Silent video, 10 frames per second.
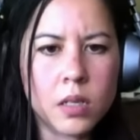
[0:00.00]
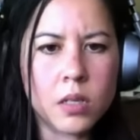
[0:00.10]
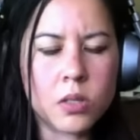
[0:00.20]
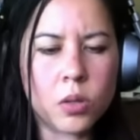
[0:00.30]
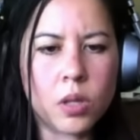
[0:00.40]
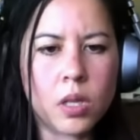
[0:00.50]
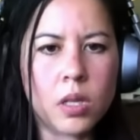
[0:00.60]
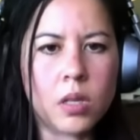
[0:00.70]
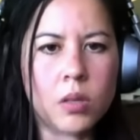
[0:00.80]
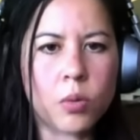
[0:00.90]
so
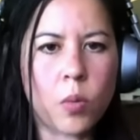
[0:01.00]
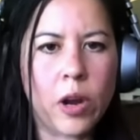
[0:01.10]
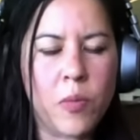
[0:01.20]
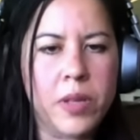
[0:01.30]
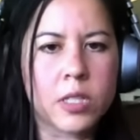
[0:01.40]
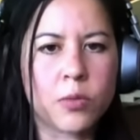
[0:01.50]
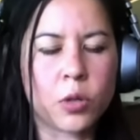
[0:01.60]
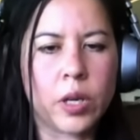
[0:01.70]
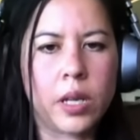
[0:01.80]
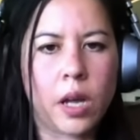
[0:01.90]
the requirements
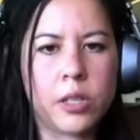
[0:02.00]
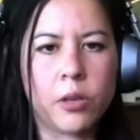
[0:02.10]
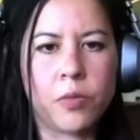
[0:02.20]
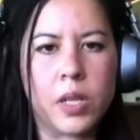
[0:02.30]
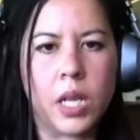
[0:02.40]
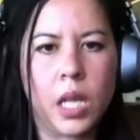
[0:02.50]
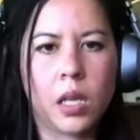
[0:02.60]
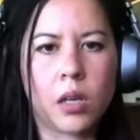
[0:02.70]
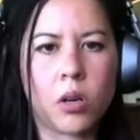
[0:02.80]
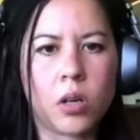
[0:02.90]
for EIDL
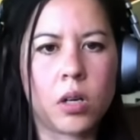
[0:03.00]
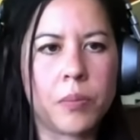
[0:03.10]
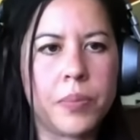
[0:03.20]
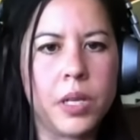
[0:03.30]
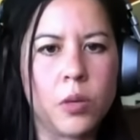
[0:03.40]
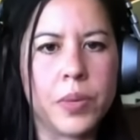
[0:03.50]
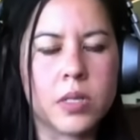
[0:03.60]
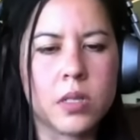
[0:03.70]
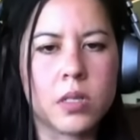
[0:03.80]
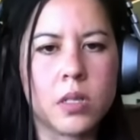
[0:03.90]
funding are,
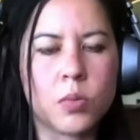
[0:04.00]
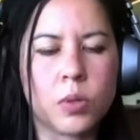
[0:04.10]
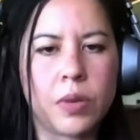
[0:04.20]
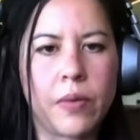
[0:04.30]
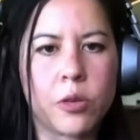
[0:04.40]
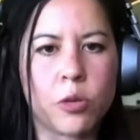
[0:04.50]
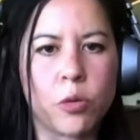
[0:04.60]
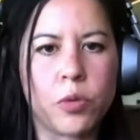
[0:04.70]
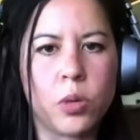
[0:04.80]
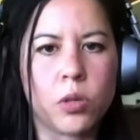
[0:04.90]
businesses with 500 or
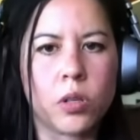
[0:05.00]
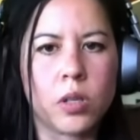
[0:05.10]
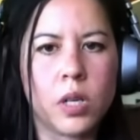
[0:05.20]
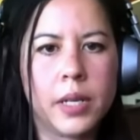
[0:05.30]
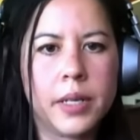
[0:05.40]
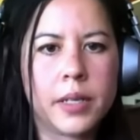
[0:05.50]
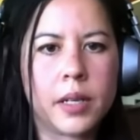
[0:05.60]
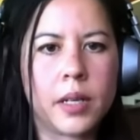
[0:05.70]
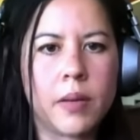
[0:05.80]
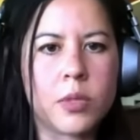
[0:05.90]
fewer,
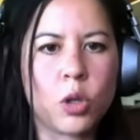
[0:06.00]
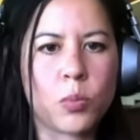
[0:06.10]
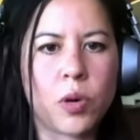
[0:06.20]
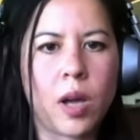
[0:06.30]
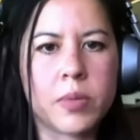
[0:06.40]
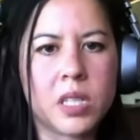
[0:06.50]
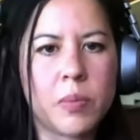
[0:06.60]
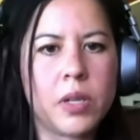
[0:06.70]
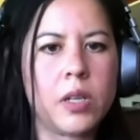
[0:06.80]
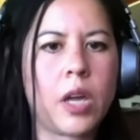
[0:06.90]
sole props,
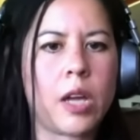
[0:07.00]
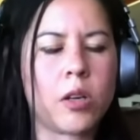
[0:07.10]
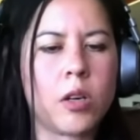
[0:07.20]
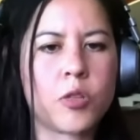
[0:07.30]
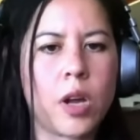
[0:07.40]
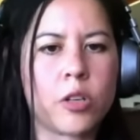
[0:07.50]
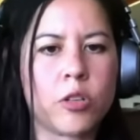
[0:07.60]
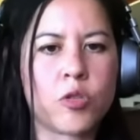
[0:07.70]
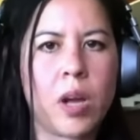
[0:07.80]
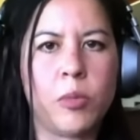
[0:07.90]
independent contractors,
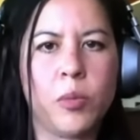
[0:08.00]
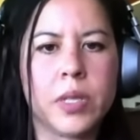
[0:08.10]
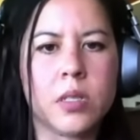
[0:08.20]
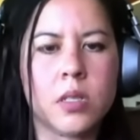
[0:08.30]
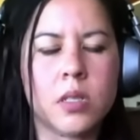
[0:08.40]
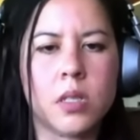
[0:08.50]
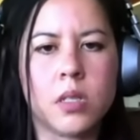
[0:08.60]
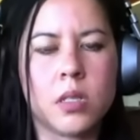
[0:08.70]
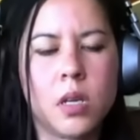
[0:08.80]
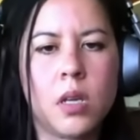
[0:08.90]
tribal
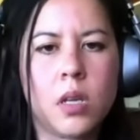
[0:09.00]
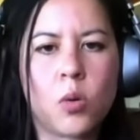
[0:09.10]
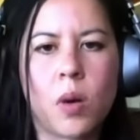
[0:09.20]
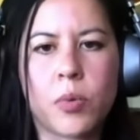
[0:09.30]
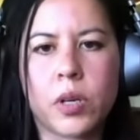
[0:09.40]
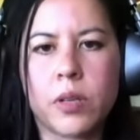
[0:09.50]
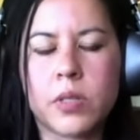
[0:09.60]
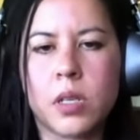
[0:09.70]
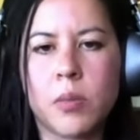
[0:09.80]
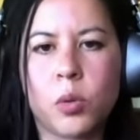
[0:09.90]
businesses, cooperatives,
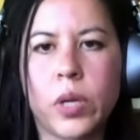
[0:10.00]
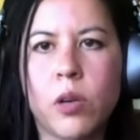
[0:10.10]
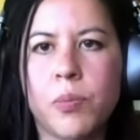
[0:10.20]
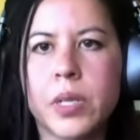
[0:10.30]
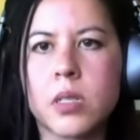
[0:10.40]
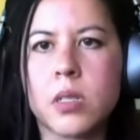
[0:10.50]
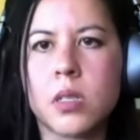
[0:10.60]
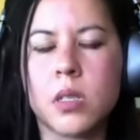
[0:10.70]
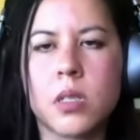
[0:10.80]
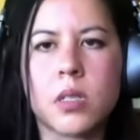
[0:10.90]
and employee-owned
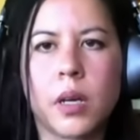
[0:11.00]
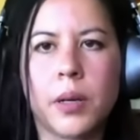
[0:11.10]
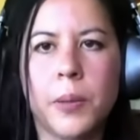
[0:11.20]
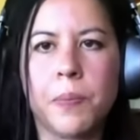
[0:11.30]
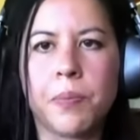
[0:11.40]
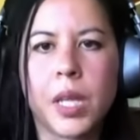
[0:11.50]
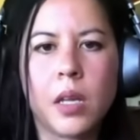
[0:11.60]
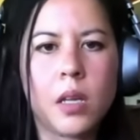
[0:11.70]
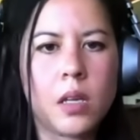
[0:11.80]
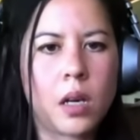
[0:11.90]
businesses.
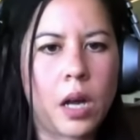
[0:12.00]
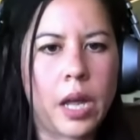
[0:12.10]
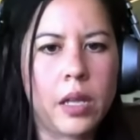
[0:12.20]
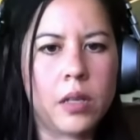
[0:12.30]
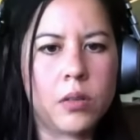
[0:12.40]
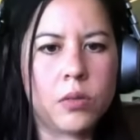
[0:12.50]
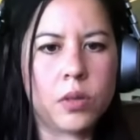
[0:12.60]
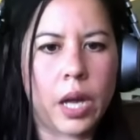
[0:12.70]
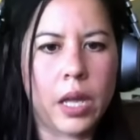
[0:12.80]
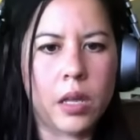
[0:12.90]
I
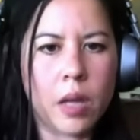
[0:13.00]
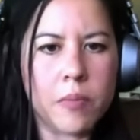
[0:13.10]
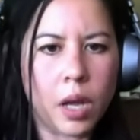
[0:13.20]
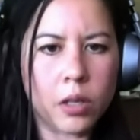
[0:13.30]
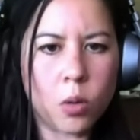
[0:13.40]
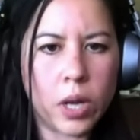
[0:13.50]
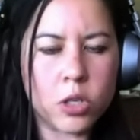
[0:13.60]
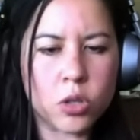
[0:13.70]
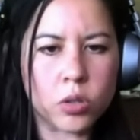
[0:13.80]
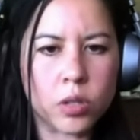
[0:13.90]
am not quite
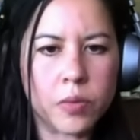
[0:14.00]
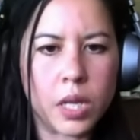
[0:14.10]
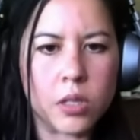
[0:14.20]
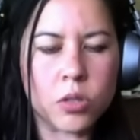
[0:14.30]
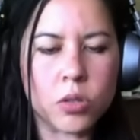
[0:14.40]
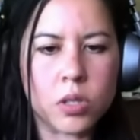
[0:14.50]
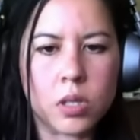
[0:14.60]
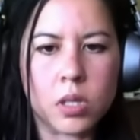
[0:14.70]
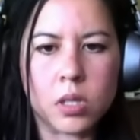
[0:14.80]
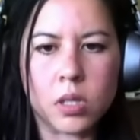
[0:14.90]
sure of the answer to
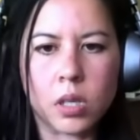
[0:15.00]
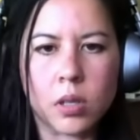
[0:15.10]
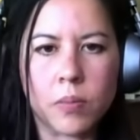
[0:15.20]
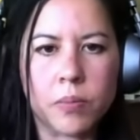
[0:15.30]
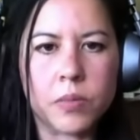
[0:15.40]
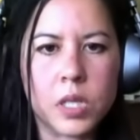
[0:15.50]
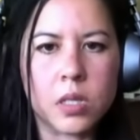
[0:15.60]
the